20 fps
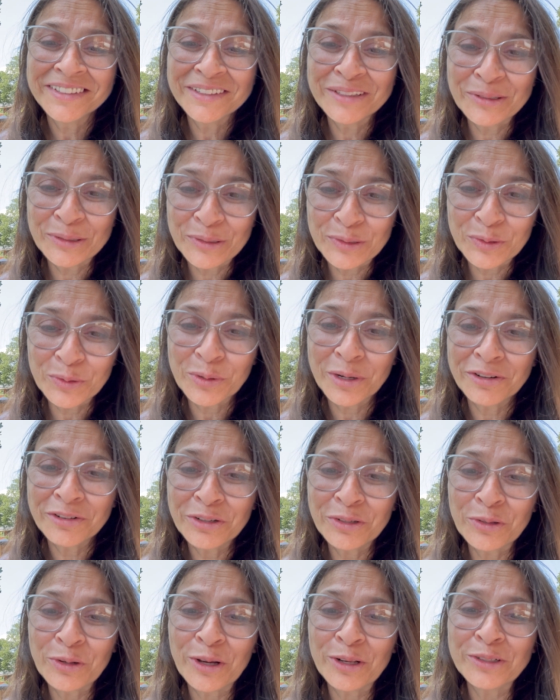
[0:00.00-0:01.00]
those
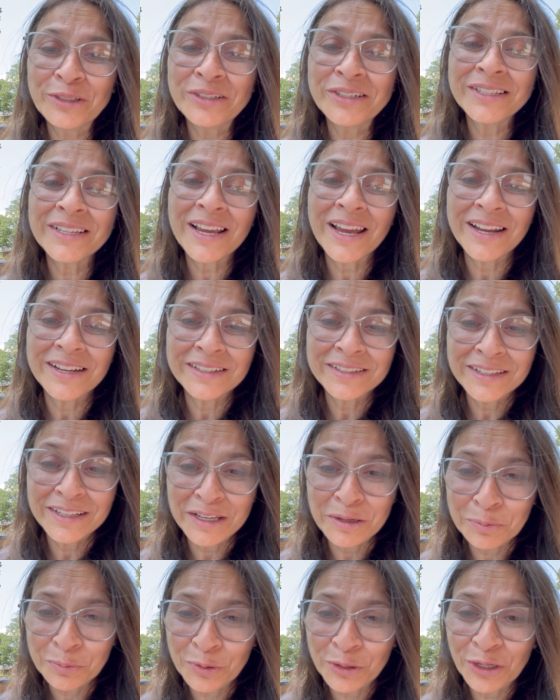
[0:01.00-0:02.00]
$200 and
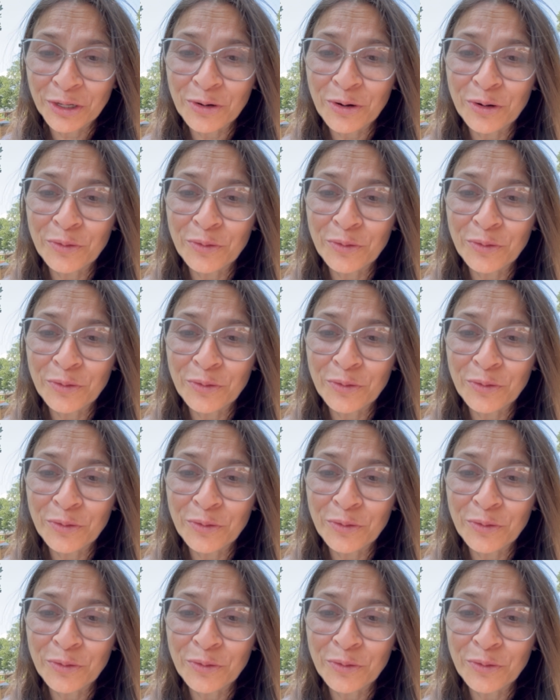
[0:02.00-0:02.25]
keep putting